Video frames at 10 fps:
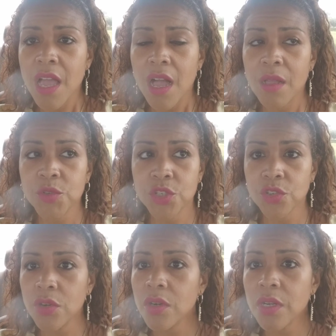I'm
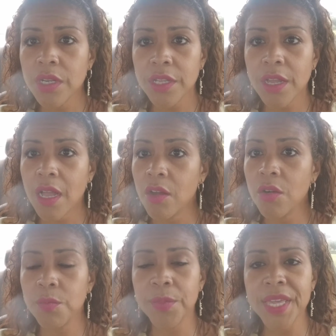sure,
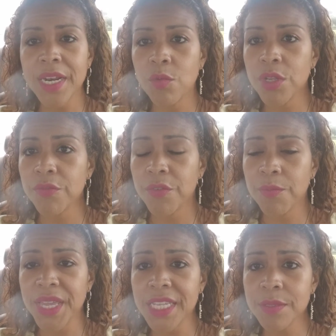oh man, I would have
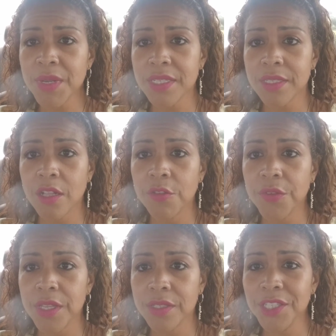amazed myself
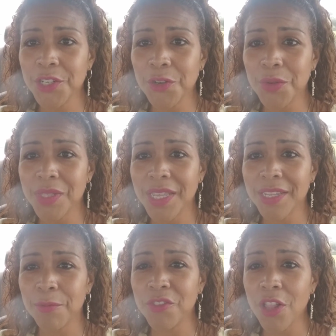at,
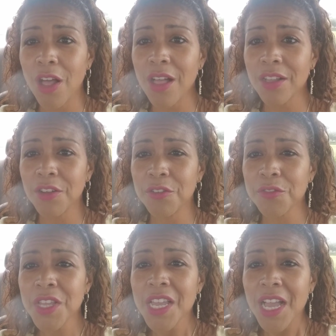like a vlog
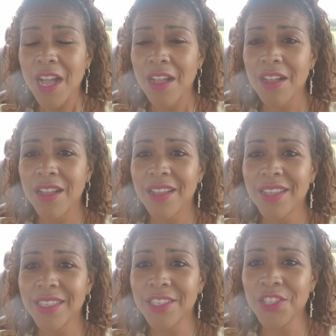of,
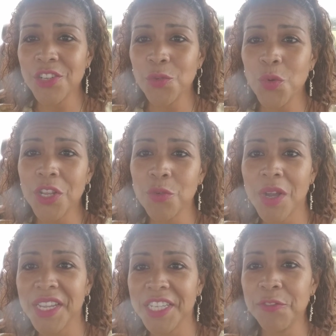what do
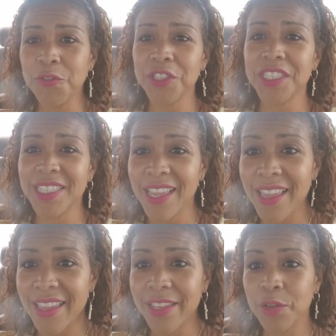I eat for the
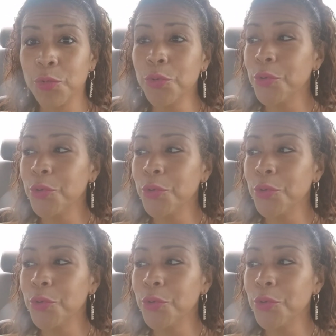day? Woo!